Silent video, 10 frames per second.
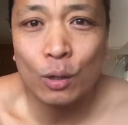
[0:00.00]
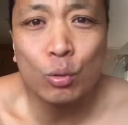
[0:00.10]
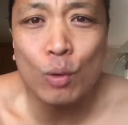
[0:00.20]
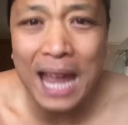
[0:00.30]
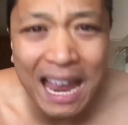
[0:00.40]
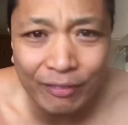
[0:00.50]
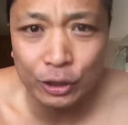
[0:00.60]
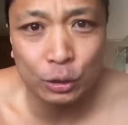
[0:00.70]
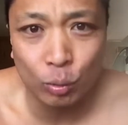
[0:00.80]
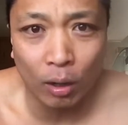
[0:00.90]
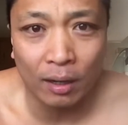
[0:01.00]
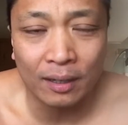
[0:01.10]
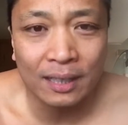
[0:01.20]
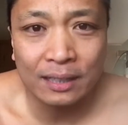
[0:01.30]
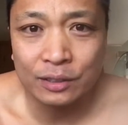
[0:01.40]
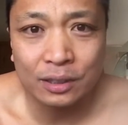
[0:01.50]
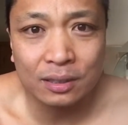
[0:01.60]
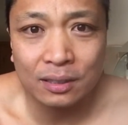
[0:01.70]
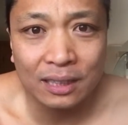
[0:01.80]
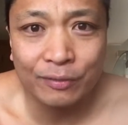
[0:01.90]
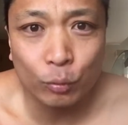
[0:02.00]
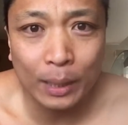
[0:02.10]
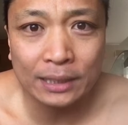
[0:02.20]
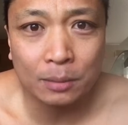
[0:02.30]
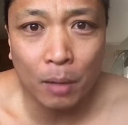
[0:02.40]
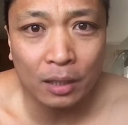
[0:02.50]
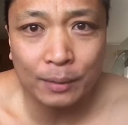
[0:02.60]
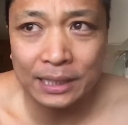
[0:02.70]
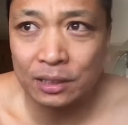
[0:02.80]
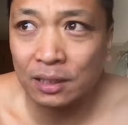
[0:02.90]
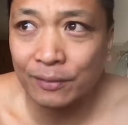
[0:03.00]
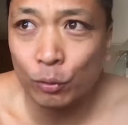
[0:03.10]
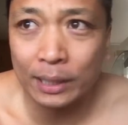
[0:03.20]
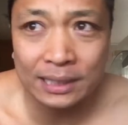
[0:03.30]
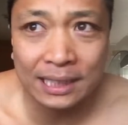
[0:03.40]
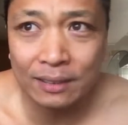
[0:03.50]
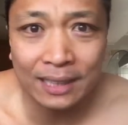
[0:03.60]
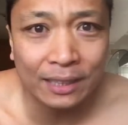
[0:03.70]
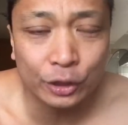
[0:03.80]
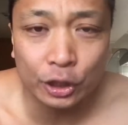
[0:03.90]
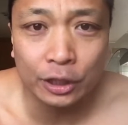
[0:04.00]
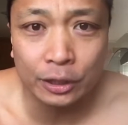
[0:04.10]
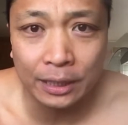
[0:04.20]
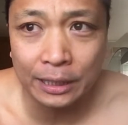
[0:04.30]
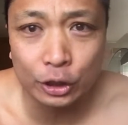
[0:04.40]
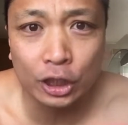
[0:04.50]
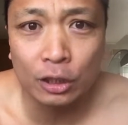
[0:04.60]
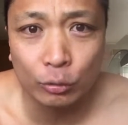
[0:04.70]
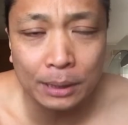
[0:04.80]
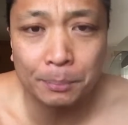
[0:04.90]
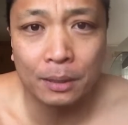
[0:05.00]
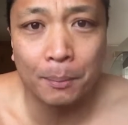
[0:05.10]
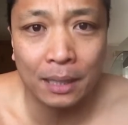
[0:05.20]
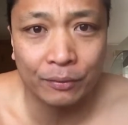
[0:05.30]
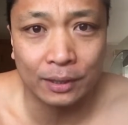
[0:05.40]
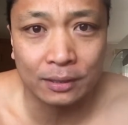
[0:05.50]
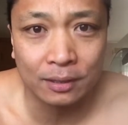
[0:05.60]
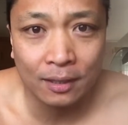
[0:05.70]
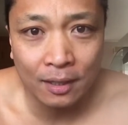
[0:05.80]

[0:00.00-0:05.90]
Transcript: Whoever you are, just lift weights in moderation, lift weights here and there, and you're gonna, and you're gonna reap the benefits.